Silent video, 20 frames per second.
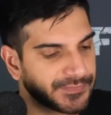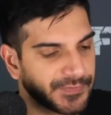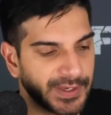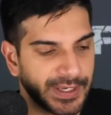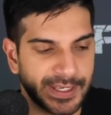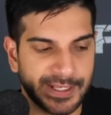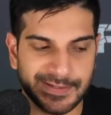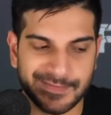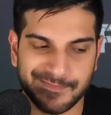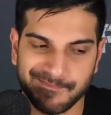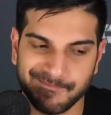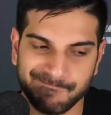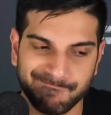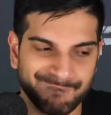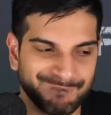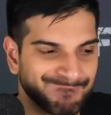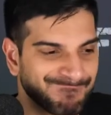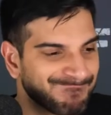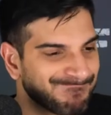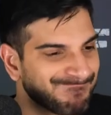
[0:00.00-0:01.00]
fan,
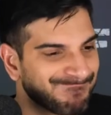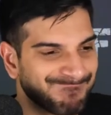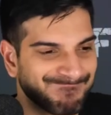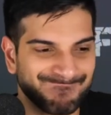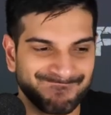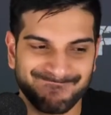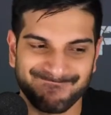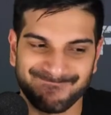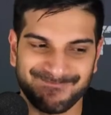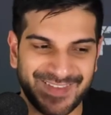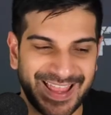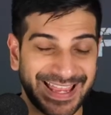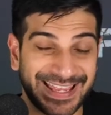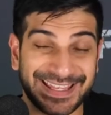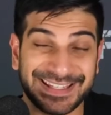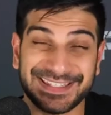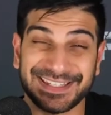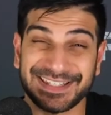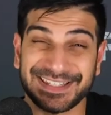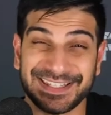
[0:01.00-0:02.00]
I
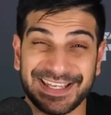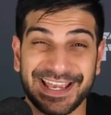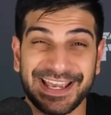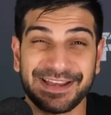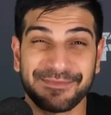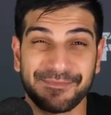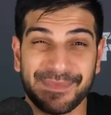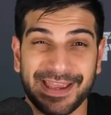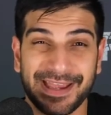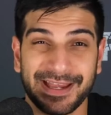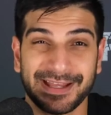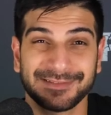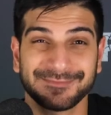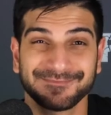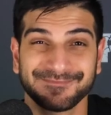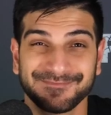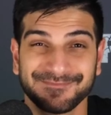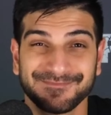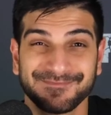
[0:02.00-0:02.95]
hate to say it, man.